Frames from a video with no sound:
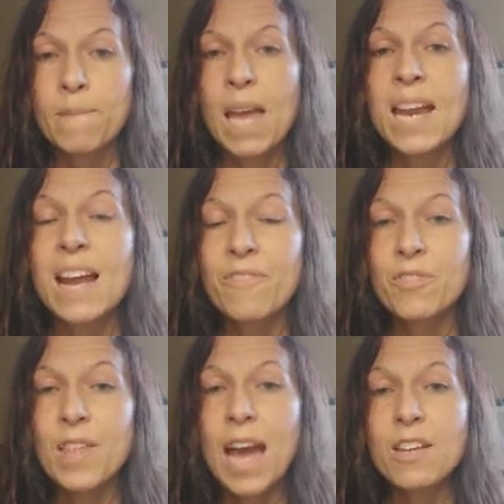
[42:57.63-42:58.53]
And
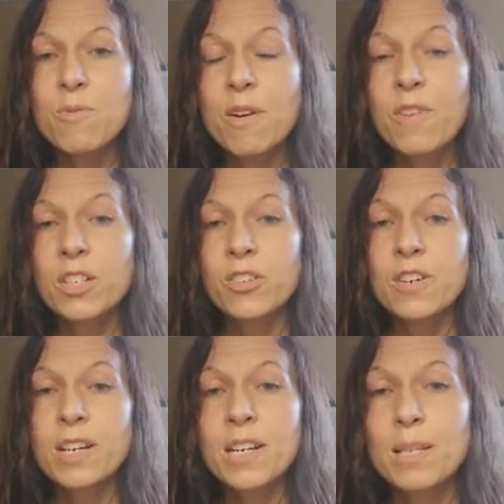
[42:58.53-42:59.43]
after that, you have ushered
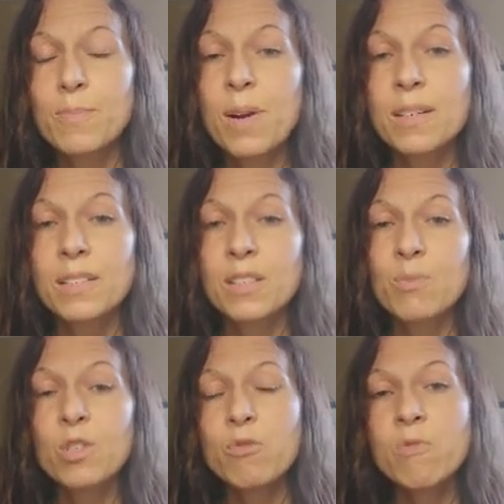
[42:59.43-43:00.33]
in his presence.
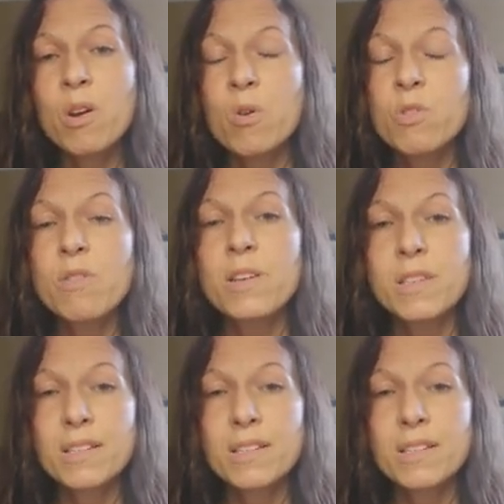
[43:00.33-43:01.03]
Once you know you're in the